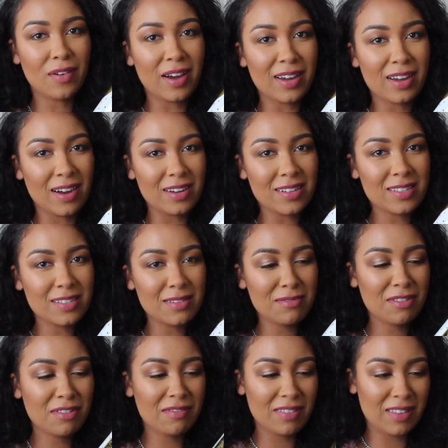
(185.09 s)
I got
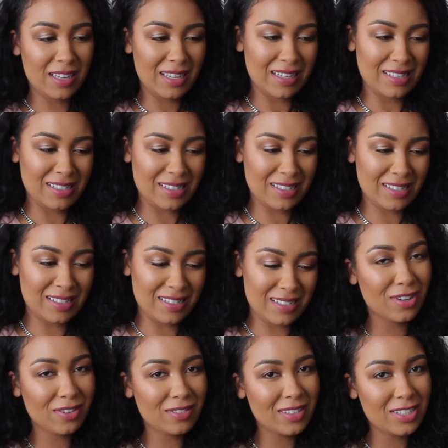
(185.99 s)
some of these,
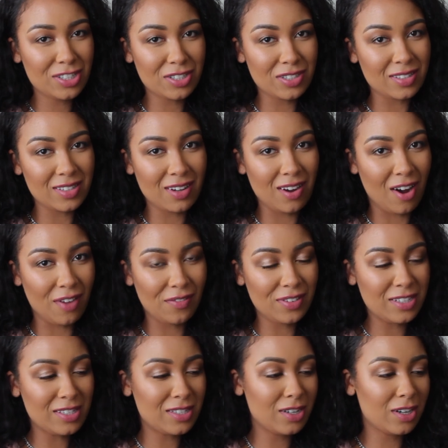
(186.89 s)
literally just the
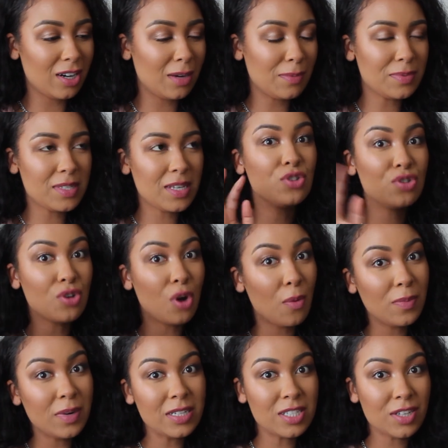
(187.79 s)
coffee syrups.
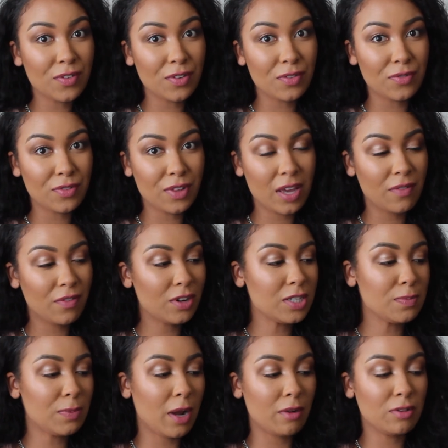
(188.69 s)
So many different
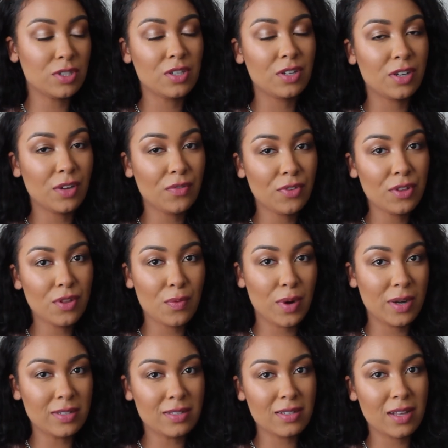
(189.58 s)
flavors, but I was looking for the
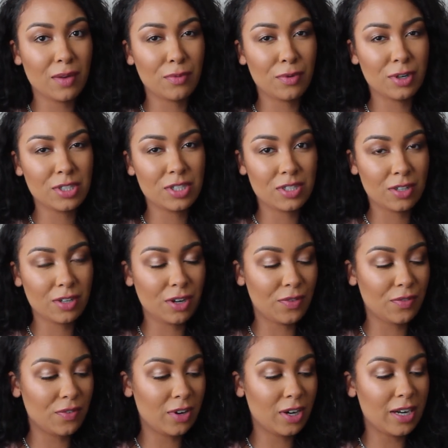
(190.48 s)
ones that were
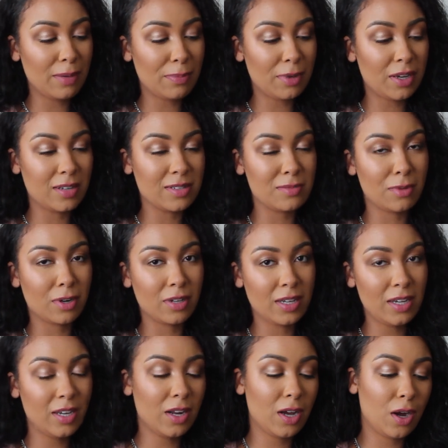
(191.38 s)
sugar-free because I'm on
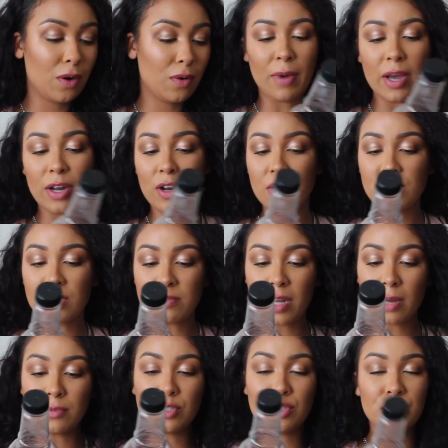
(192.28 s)
keto. I know
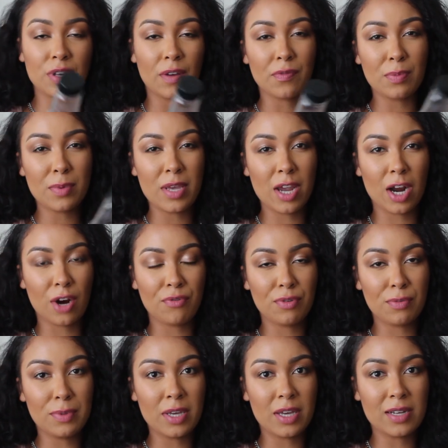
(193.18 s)
sometimes you do have to be
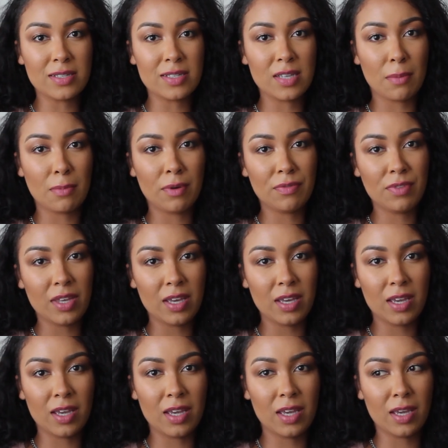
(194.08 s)
careful because some of
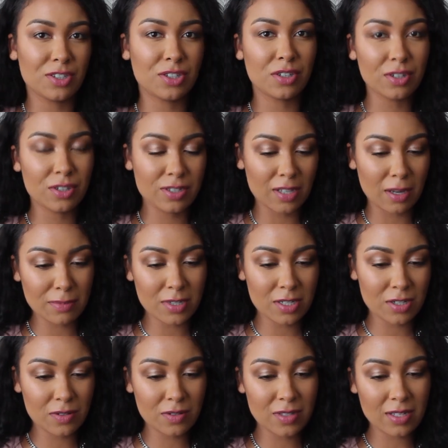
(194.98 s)
the sugar
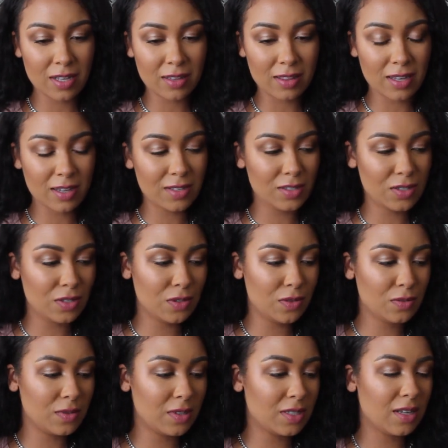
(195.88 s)
substitutes that things
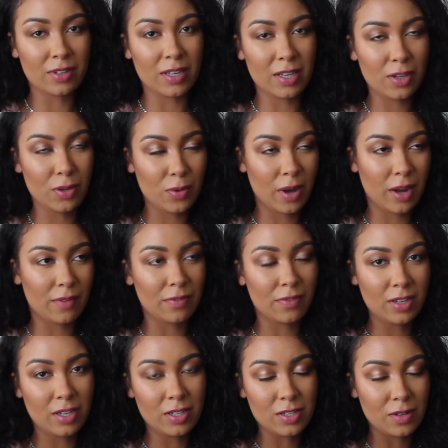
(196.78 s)
use kick you out of
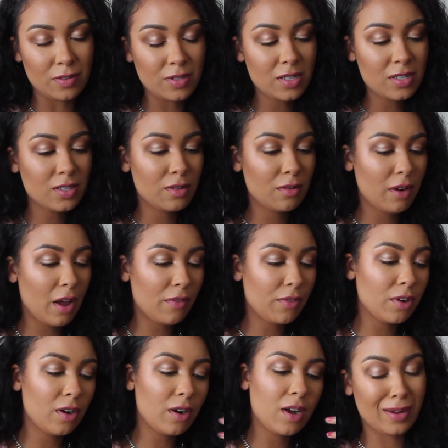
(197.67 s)
ketosis or
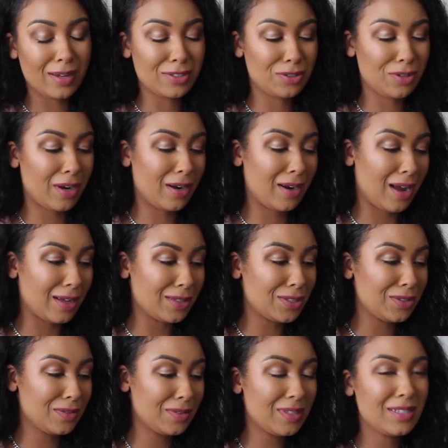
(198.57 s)
whatever. I try not
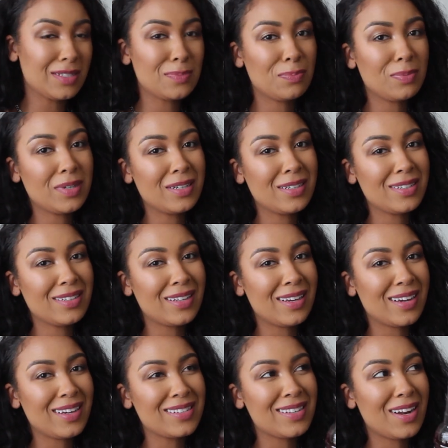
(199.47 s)
to do this, but
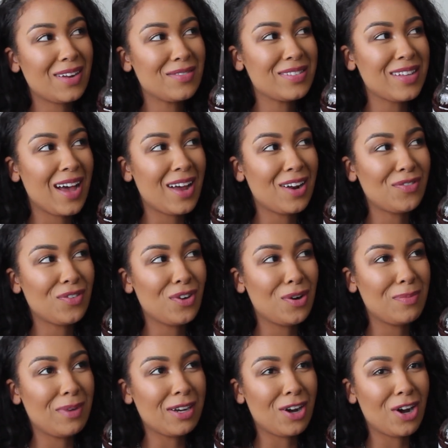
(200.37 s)
like I said, I was out of
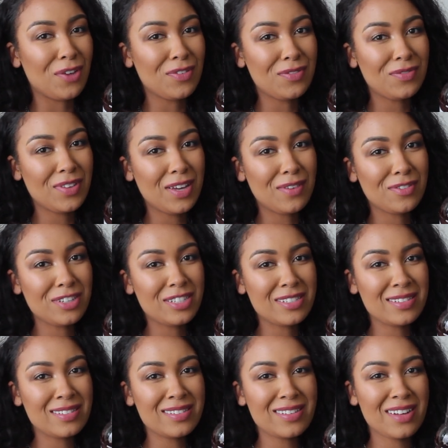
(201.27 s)
all my my coffee
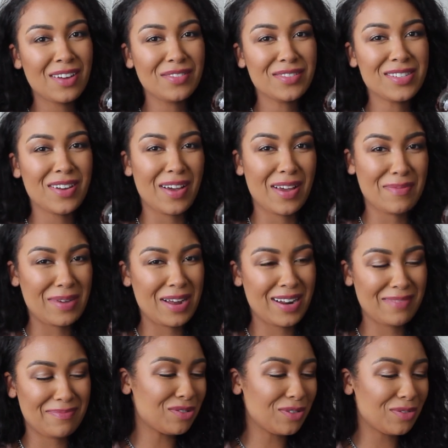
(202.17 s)
flavorings and stuff, so I
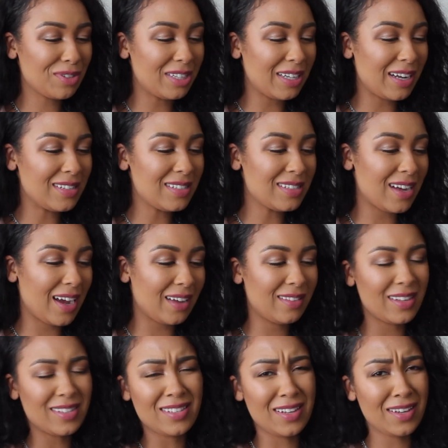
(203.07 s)
bought it. For
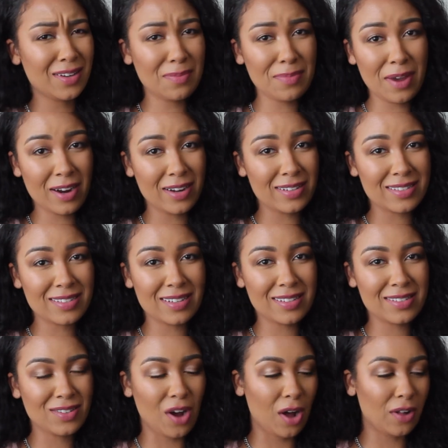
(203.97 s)
$3.99, they say compare it
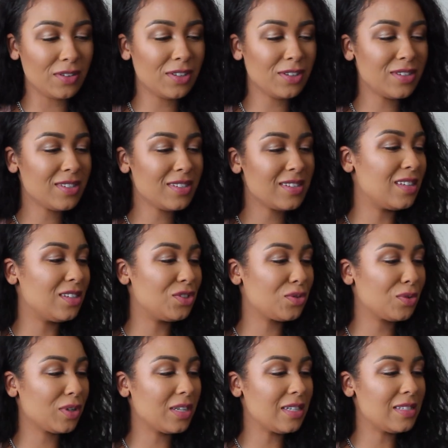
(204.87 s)
$6. The
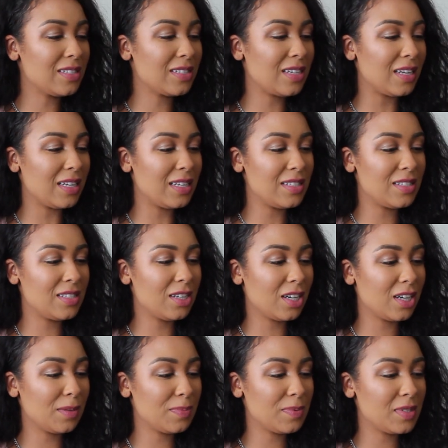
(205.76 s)
Jordan Skinny
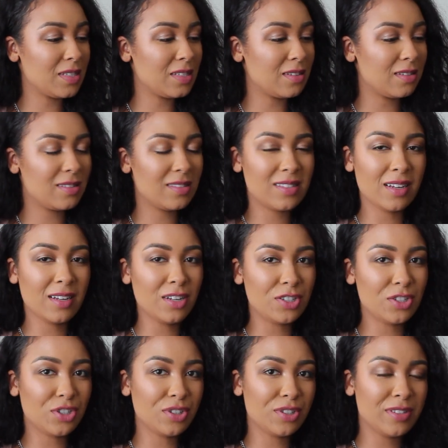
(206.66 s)
Syrups
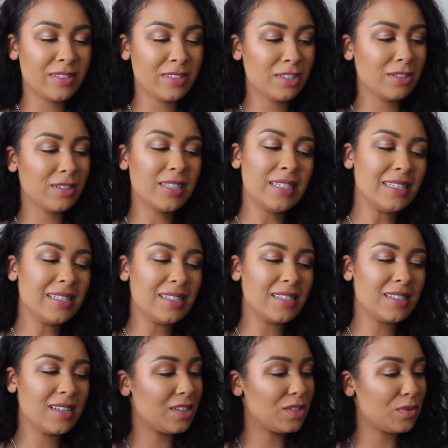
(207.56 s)
Signature
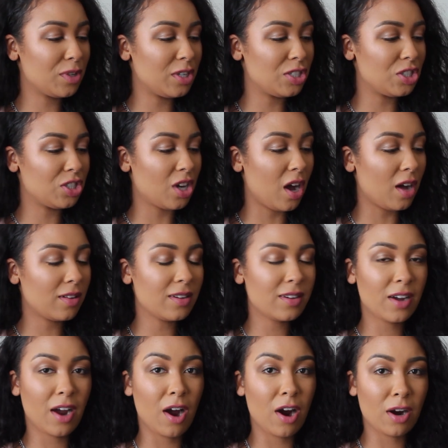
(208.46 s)
Series. This one is
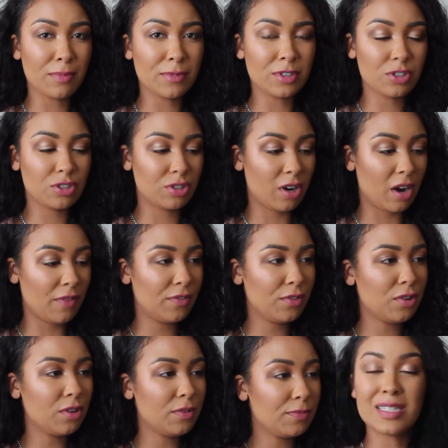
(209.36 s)
chocolate caramel
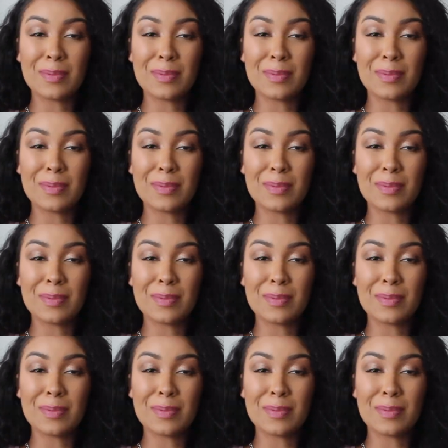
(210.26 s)
truffle.